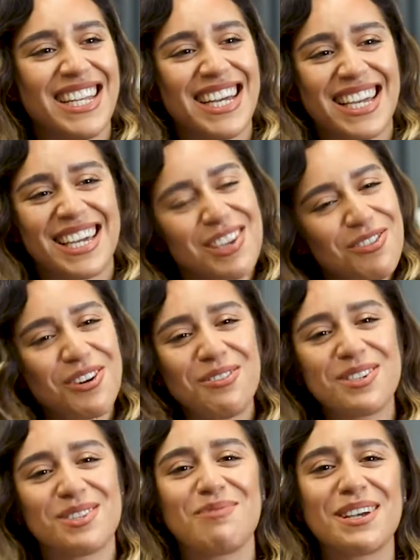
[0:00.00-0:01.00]
Like, you were
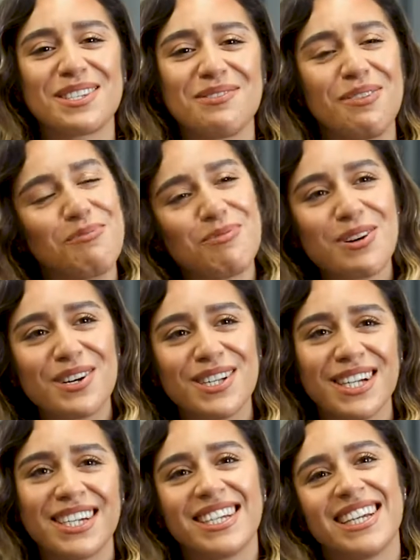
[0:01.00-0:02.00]
always the best at football,
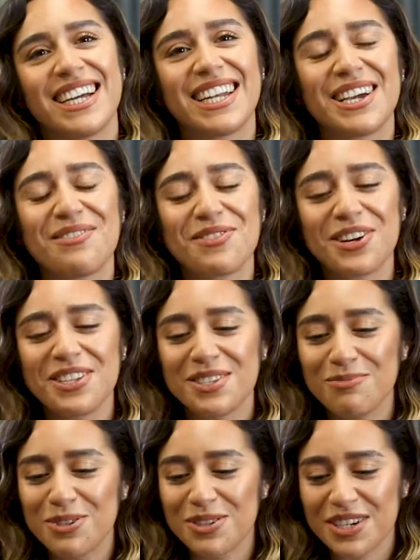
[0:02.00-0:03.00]
and now you've got into
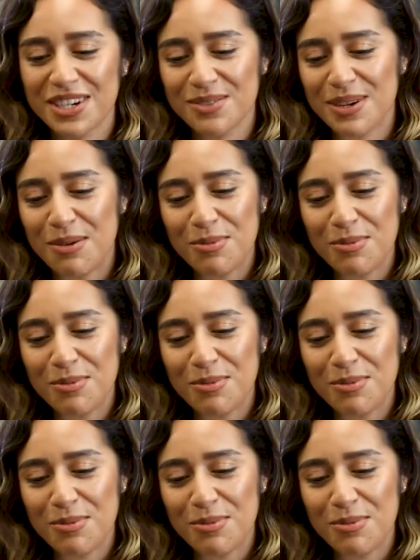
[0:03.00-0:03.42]
music as well.